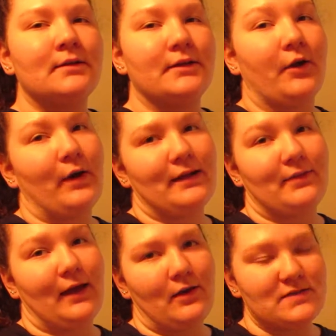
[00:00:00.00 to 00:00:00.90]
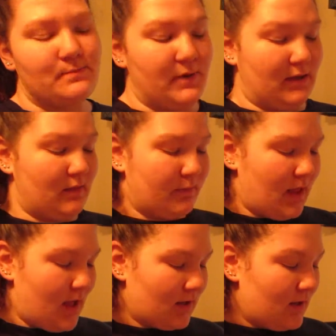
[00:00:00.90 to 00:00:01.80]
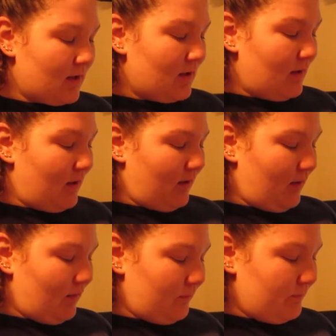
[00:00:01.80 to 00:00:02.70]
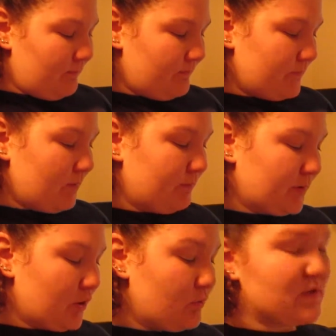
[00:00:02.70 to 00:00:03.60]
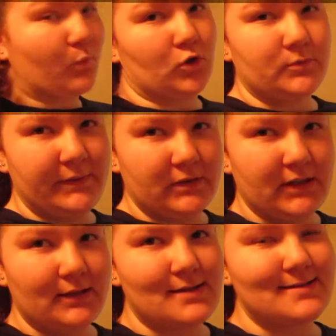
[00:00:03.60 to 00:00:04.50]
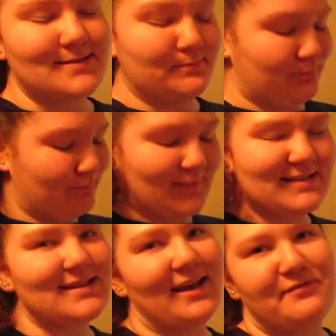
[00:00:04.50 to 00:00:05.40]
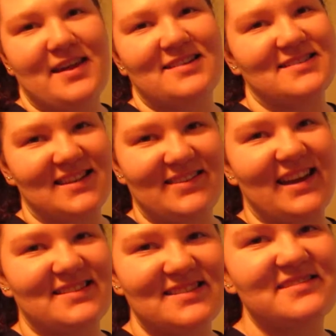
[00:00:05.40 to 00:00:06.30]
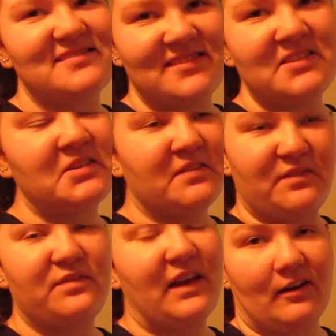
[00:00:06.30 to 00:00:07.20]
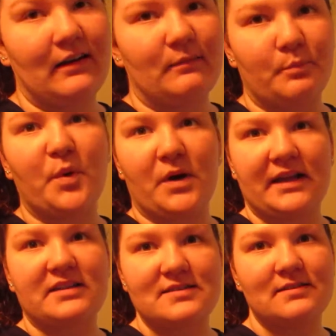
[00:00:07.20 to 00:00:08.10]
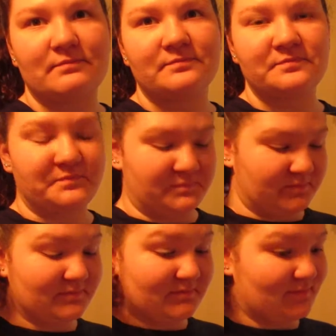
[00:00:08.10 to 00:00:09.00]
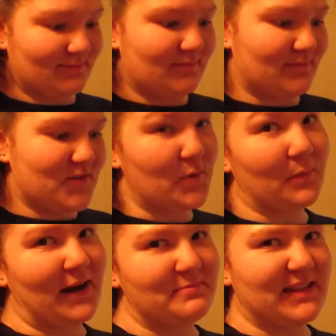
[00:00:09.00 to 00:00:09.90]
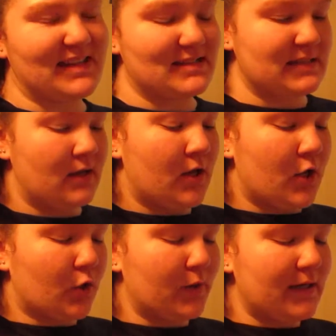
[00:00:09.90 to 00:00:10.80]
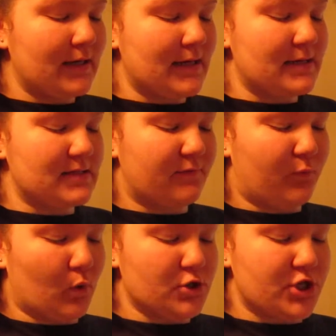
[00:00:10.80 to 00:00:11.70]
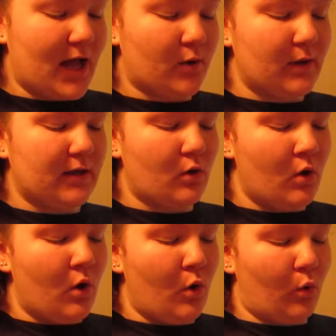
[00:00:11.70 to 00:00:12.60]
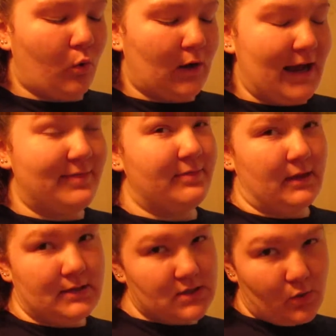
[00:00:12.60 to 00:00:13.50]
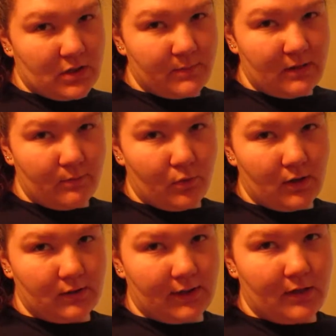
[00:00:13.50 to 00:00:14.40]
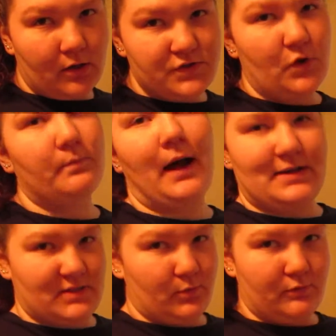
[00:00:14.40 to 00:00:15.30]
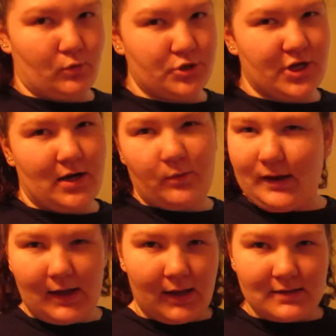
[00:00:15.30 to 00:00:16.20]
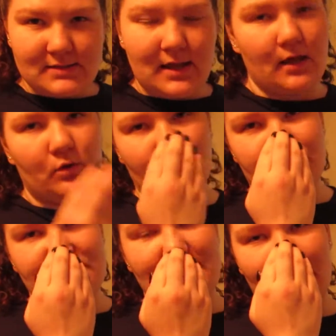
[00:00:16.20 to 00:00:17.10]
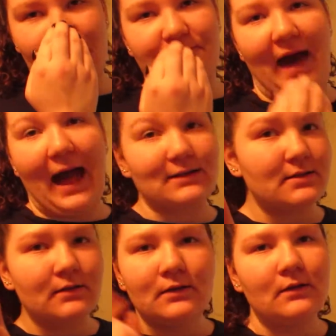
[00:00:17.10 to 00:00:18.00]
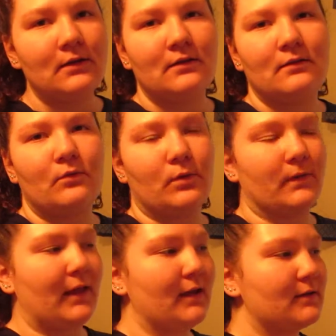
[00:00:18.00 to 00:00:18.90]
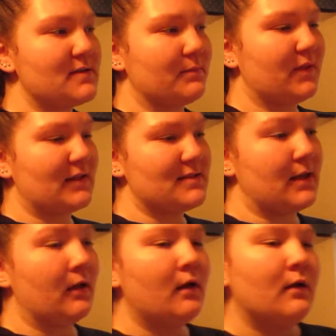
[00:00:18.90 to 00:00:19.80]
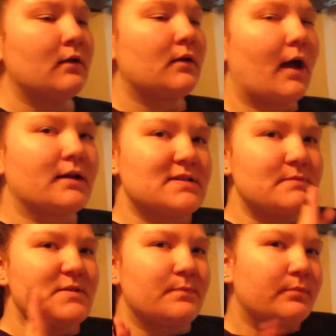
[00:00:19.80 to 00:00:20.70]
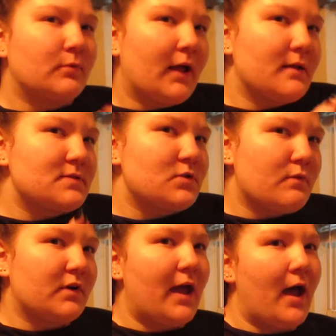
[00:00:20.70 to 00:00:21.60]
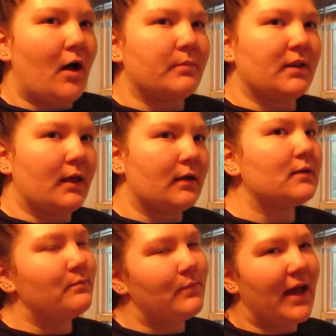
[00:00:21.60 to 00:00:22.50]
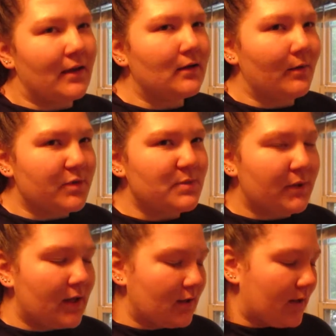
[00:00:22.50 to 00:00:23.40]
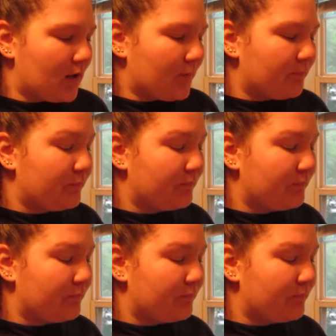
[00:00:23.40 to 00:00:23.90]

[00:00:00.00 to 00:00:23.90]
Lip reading: you know, anything else big in the plot. Blue is world building, because it's high fantasy. That's very important. Do it right, please. Green is foreshadowing, or I think it's going to be important later, so possible foreshadowing, I guess, then. Or mm-hmm. just, like, a fact. Or, like, something that's, like, kind of seems glanced over now, but, like, may come into play later.